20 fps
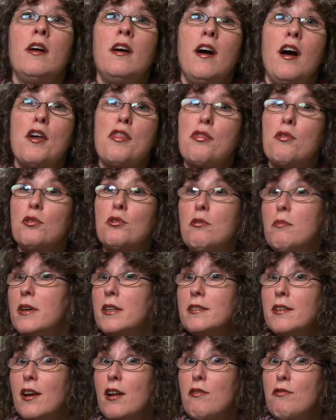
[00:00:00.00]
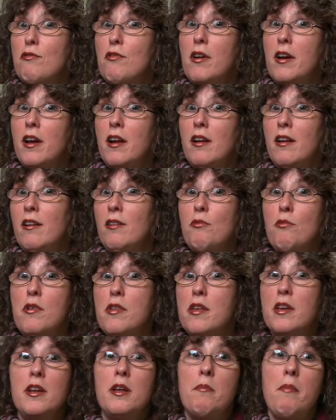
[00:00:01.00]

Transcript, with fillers: I thought to myself, well, within a